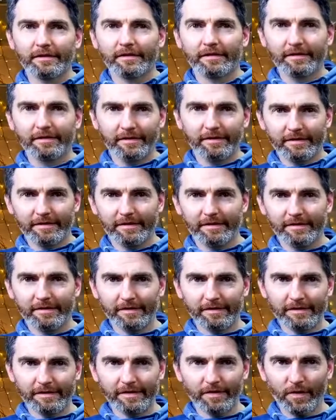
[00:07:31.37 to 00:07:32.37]
in the kind of
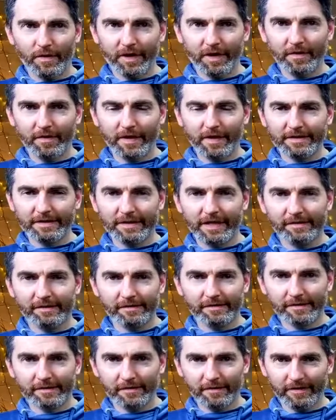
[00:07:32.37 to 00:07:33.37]
like square,
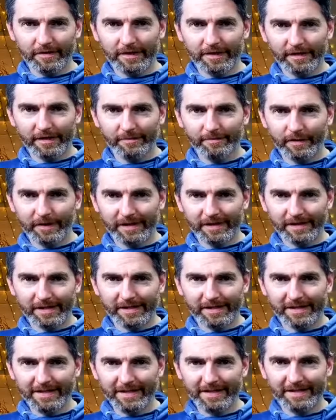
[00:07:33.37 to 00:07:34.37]
rectangle sort of thing, and putting a
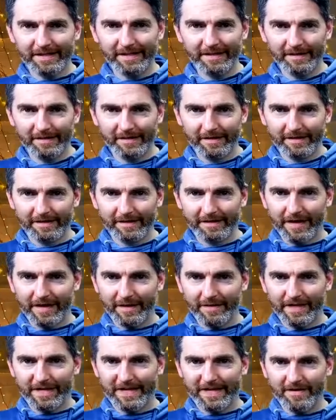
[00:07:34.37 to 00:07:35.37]
C
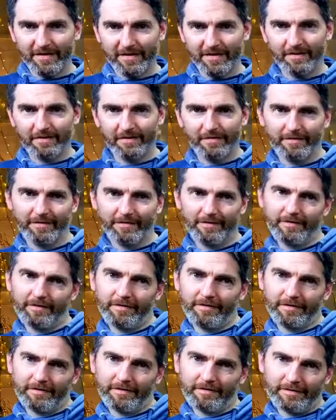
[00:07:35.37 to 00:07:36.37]
down here
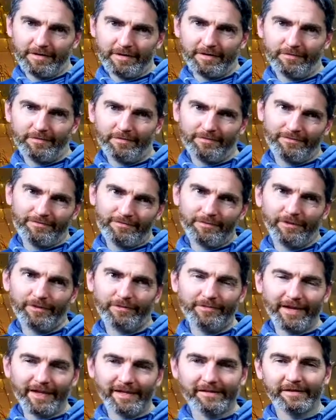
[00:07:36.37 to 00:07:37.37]
just would
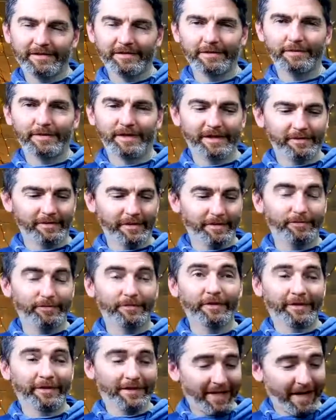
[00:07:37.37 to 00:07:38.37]
have messed it up a little bit.
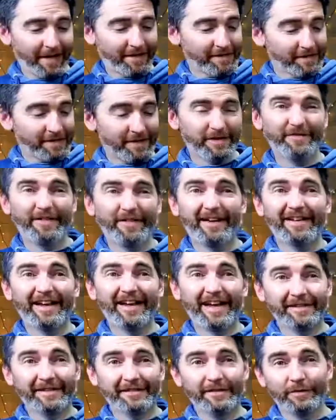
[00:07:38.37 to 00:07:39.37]
But yeah, just at the very
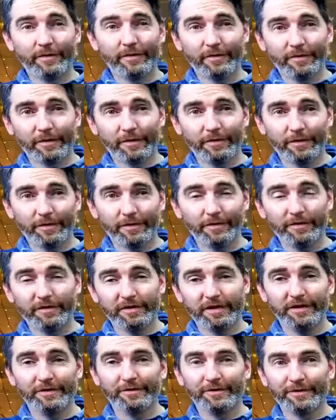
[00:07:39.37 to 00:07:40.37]
end, if you want to know what chord
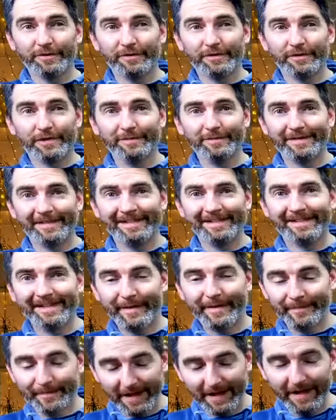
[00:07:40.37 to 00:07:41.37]
to go to, it's going to be C.
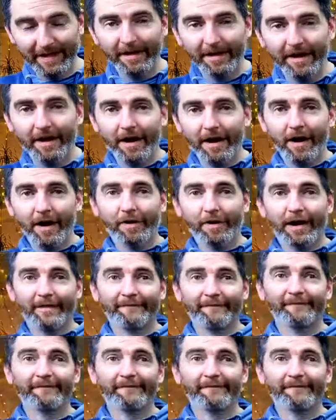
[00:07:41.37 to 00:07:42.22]
Okay,